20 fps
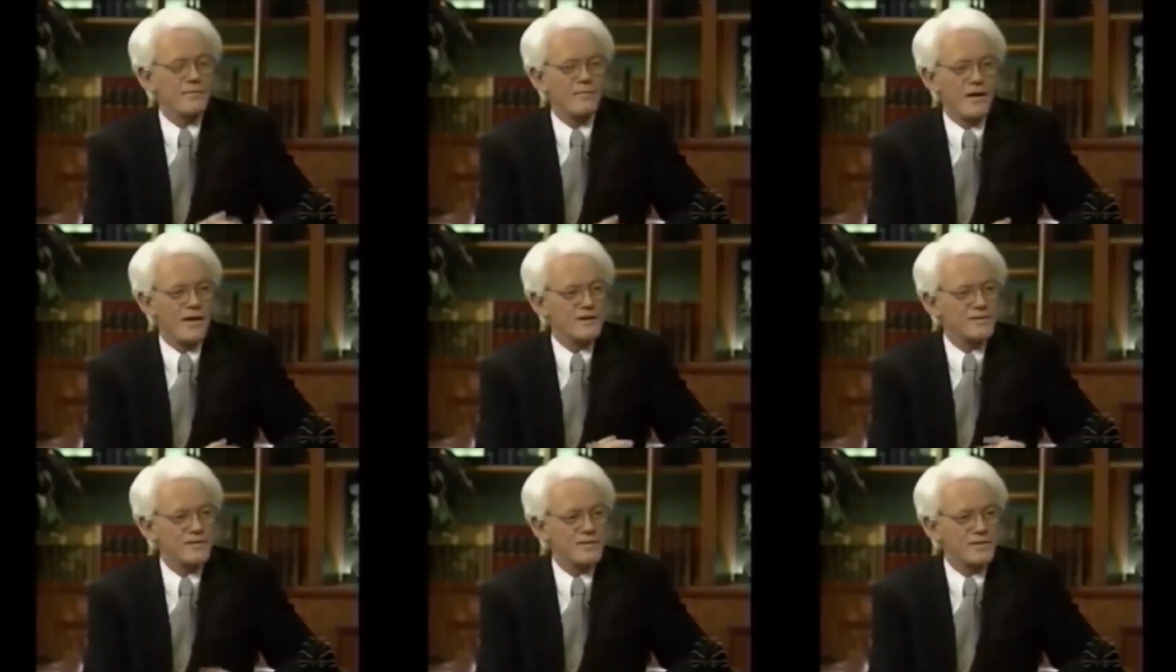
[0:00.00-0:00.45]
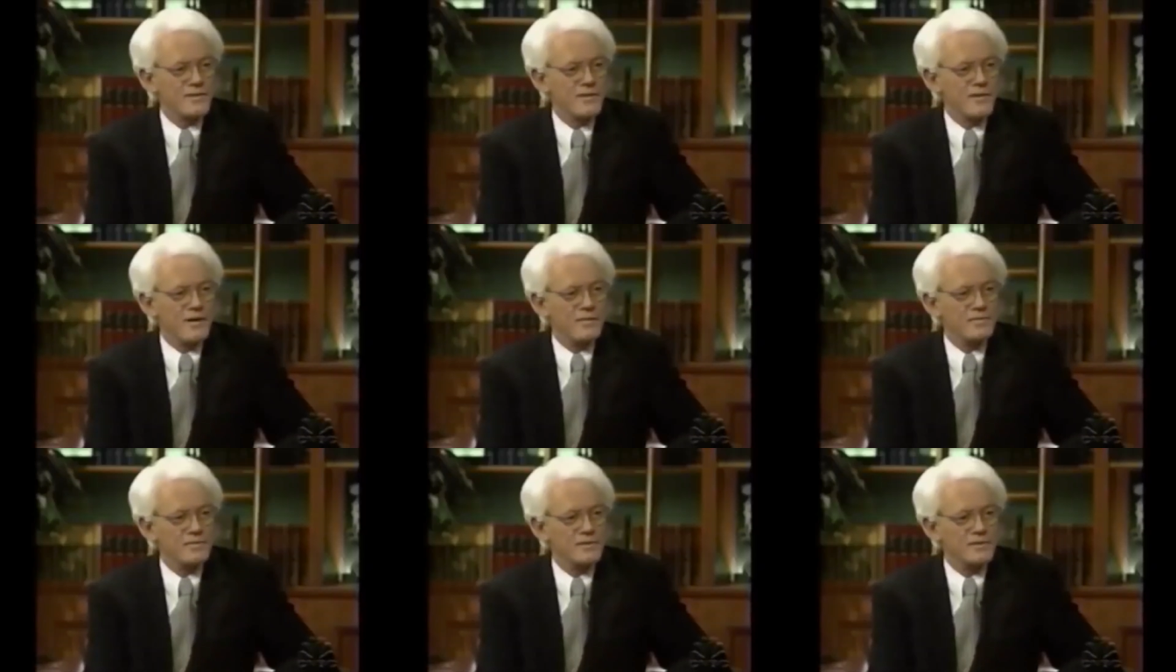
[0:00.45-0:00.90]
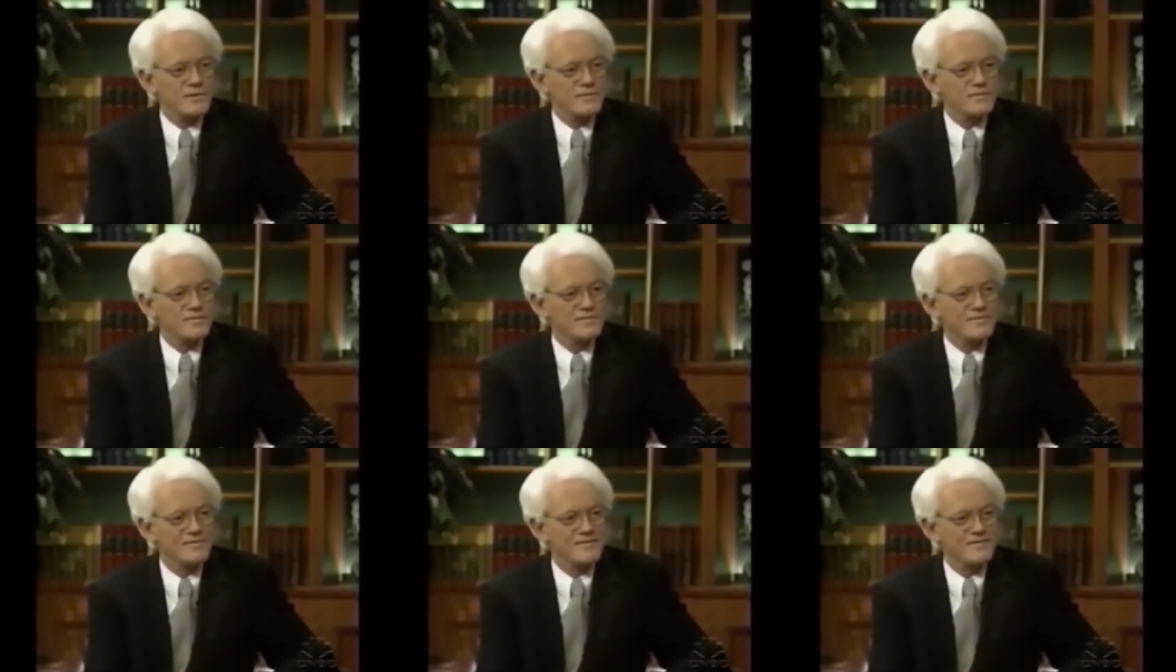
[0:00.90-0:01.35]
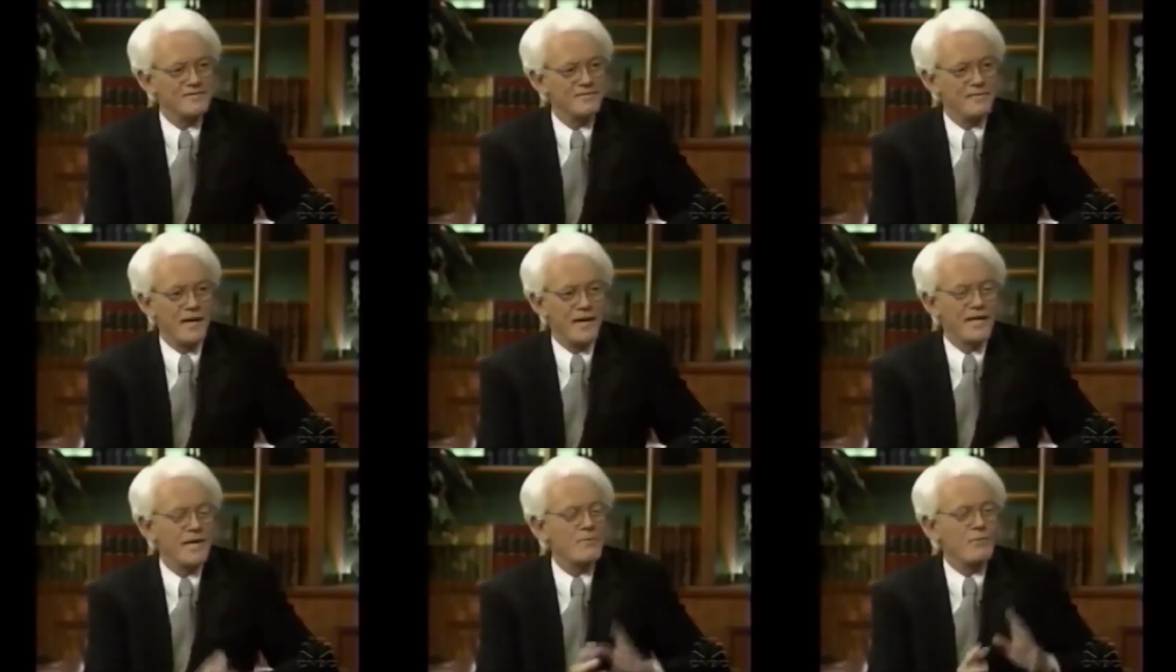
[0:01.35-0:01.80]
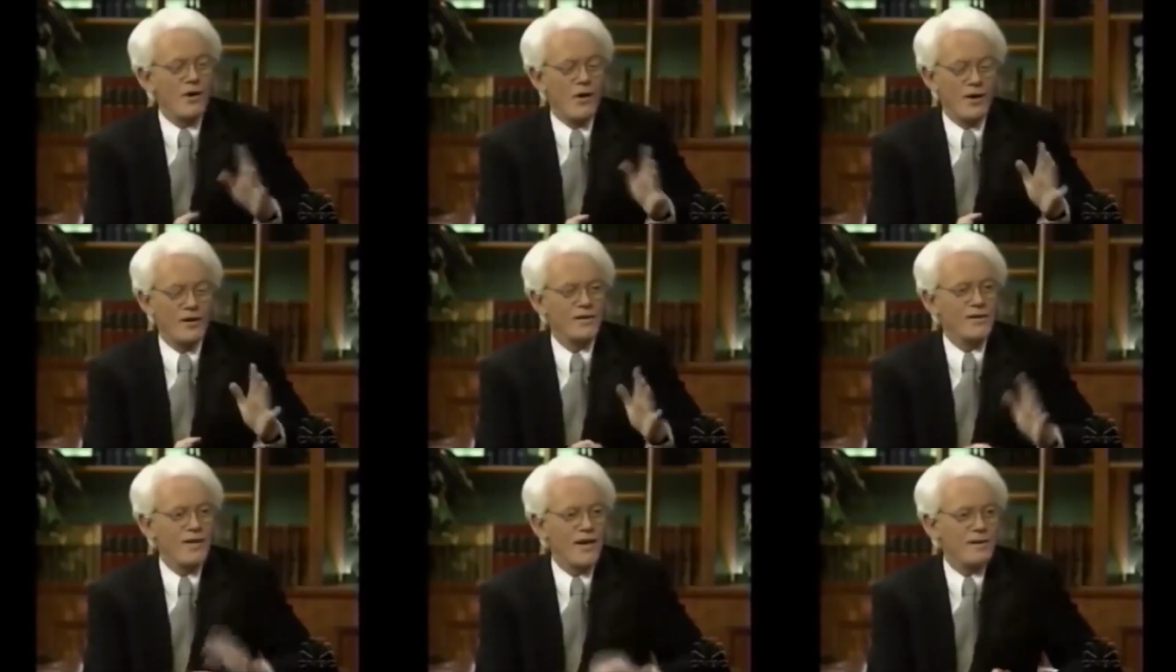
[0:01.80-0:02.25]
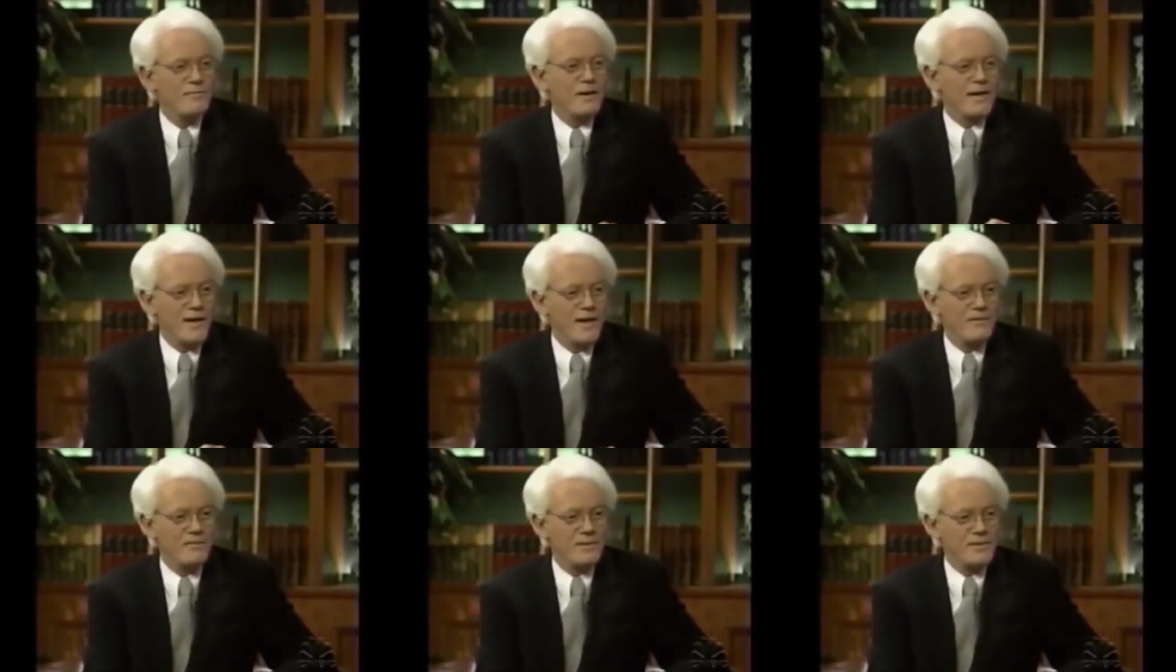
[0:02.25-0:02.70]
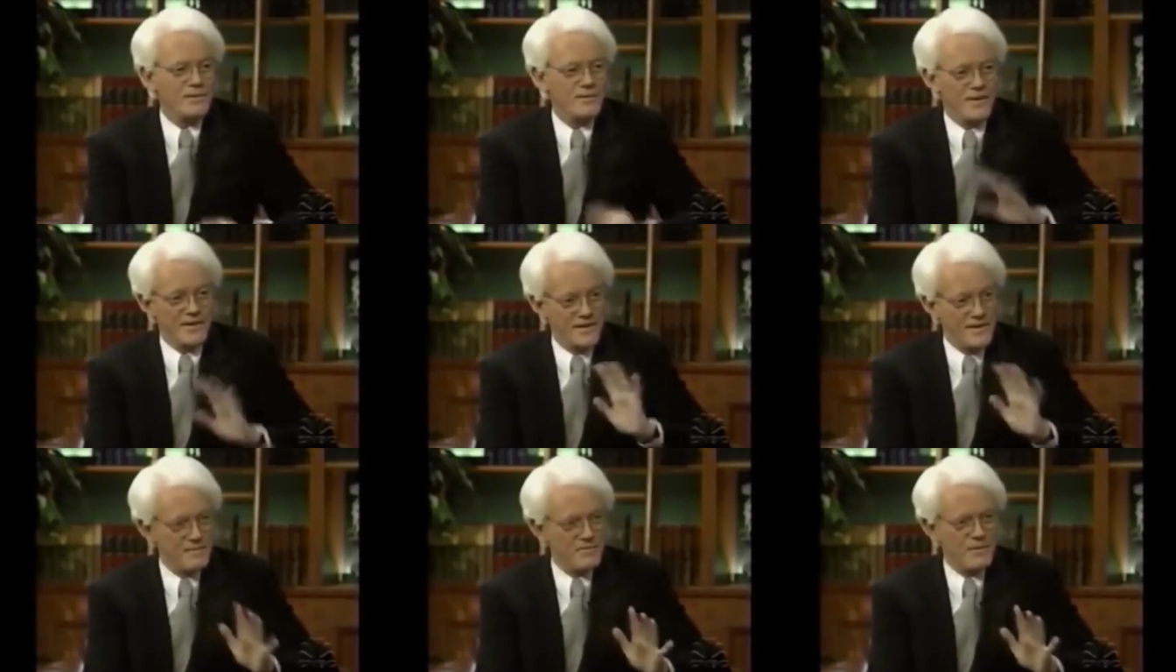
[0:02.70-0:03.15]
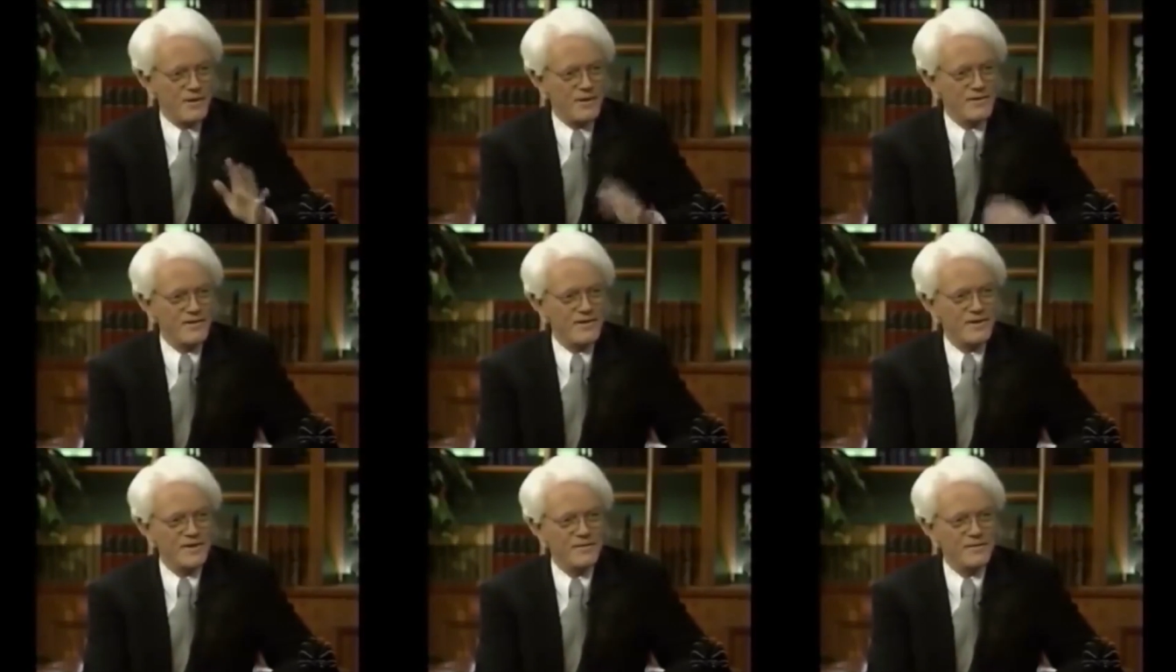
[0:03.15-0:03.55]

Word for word: the market's going to go up. You know? I keep calling a lot in my company, so I keep calling the